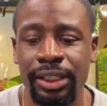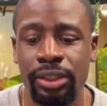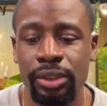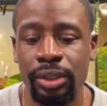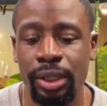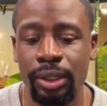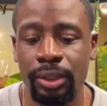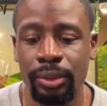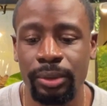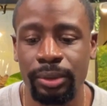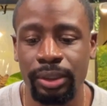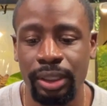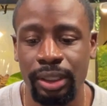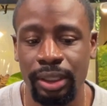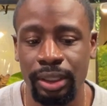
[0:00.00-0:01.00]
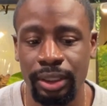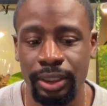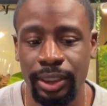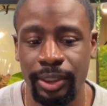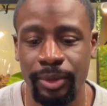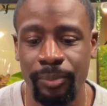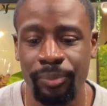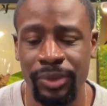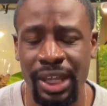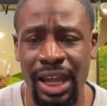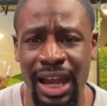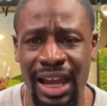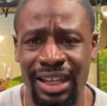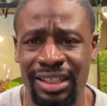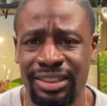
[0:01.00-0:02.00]
you know,
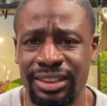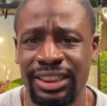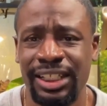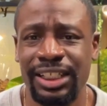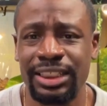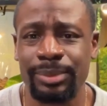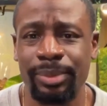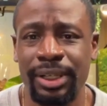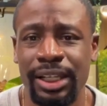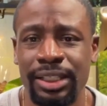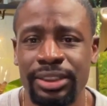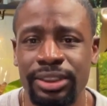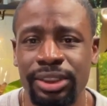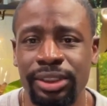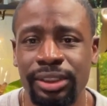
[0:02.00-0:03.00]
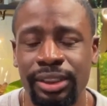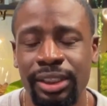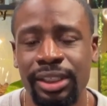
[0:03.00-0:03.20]
I can send this plant to you.